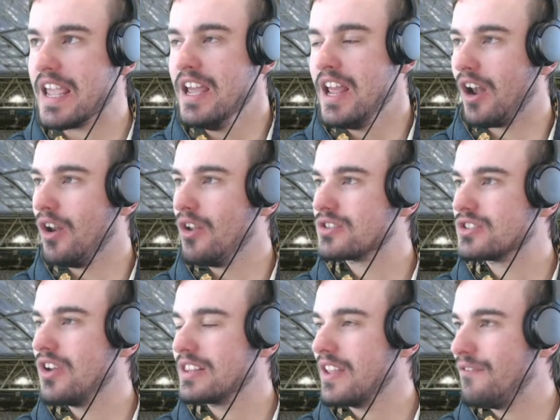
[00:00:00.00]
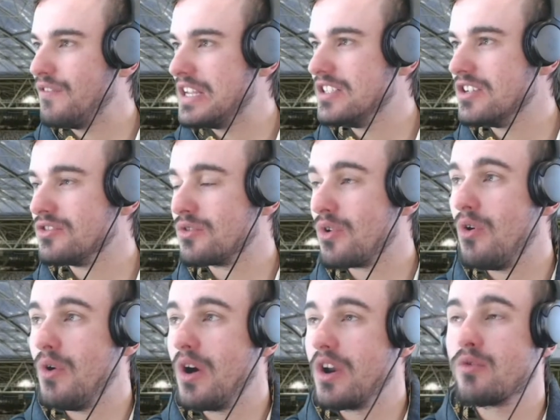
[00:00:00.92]
It looks like the Fijian
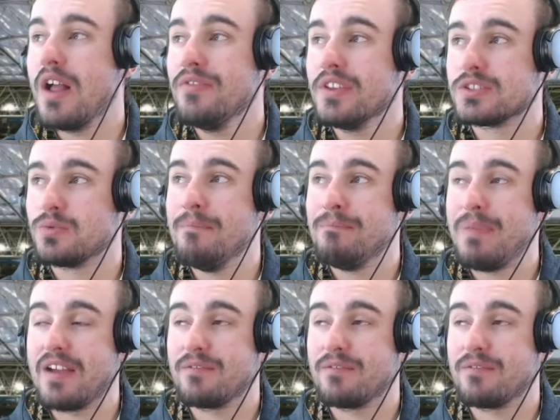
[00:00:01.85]
Drua want to run this one back